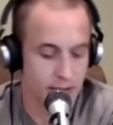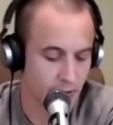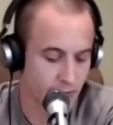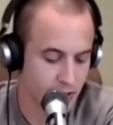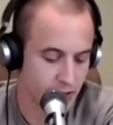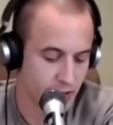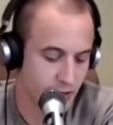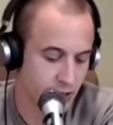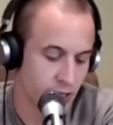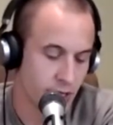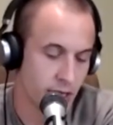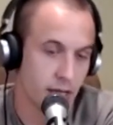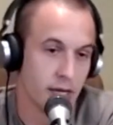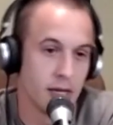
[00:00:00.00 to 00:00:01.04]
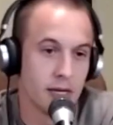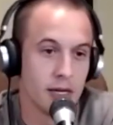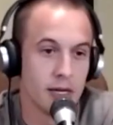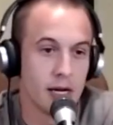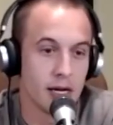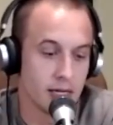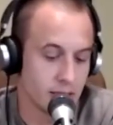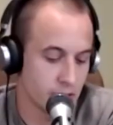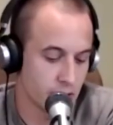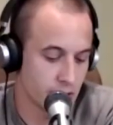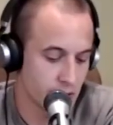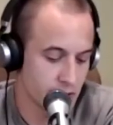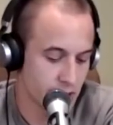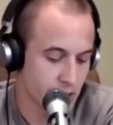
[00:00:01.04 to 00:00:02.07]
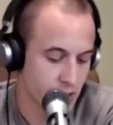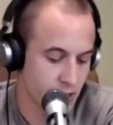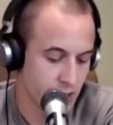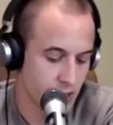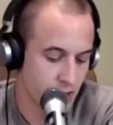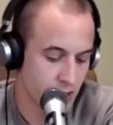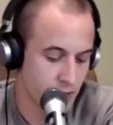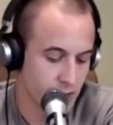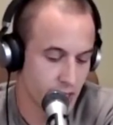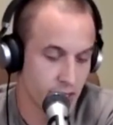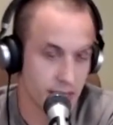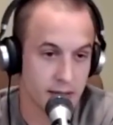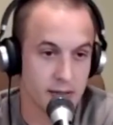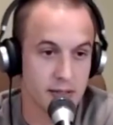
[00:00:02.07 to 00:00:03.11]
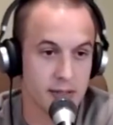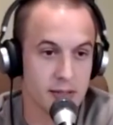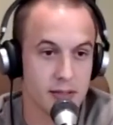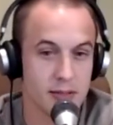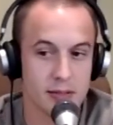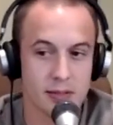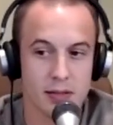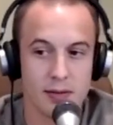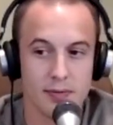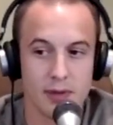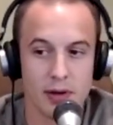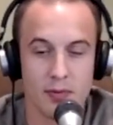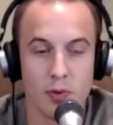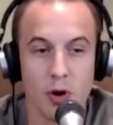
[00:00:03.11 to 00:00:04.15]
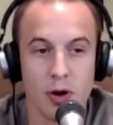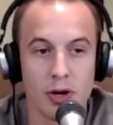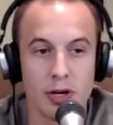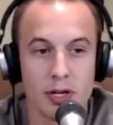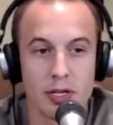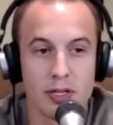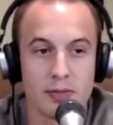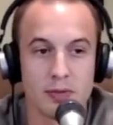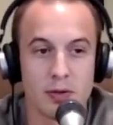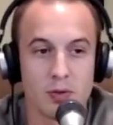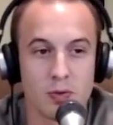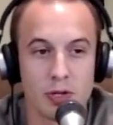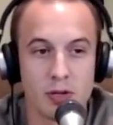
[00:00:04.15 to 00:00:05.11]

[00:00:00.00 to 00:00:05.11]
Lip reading: picture of it. So there was I wanted a real